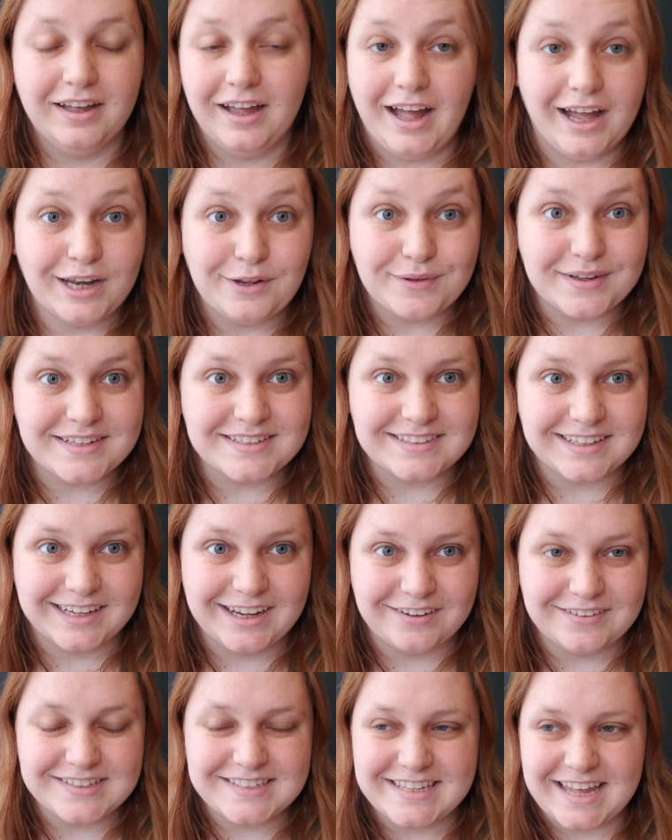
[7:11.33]
Anyways, like
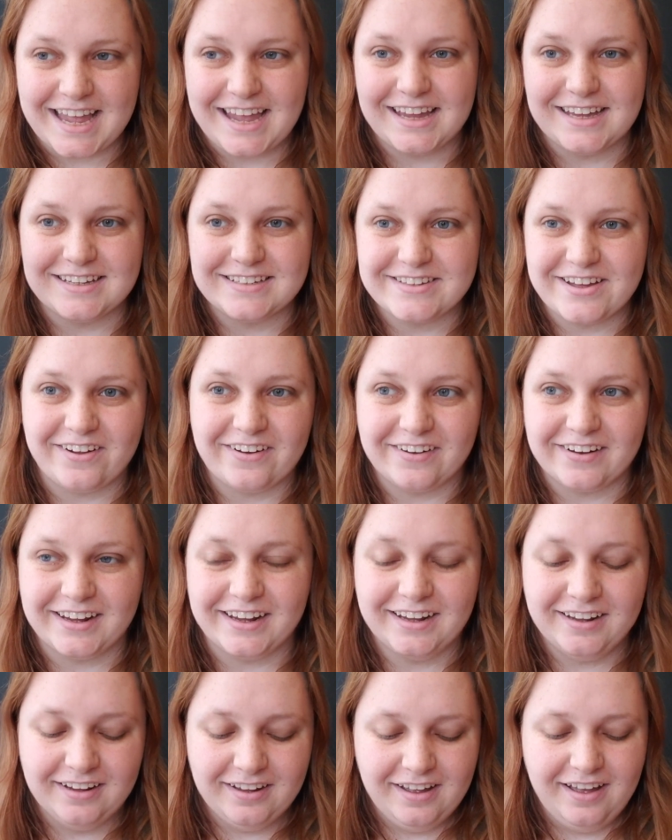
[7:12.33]
I was saying,
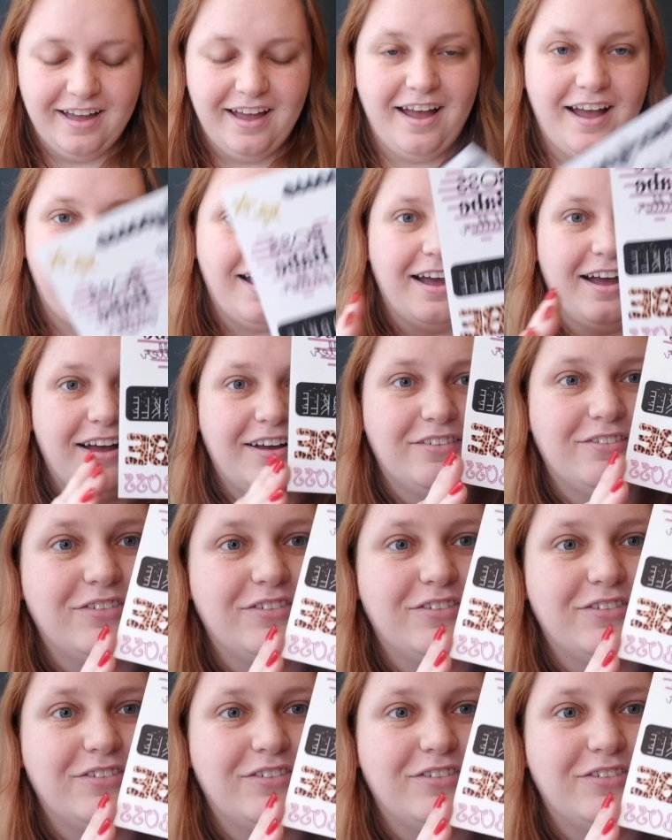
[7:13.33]
sorry uh,